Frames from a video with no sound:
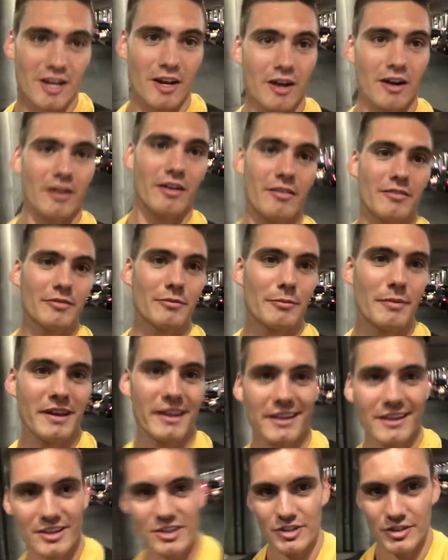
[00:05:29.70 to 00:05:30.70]
of
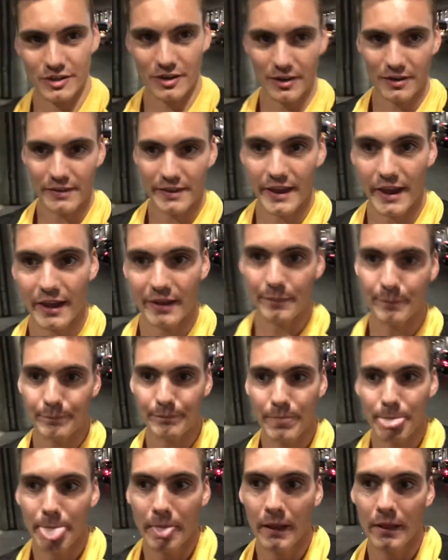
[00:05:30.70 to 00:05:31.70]
making sure that
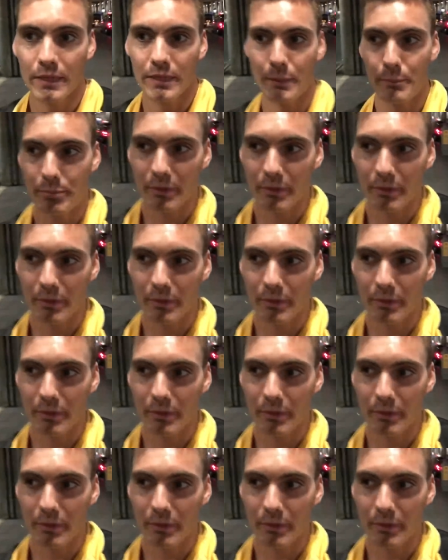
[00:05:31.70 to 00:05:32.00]
the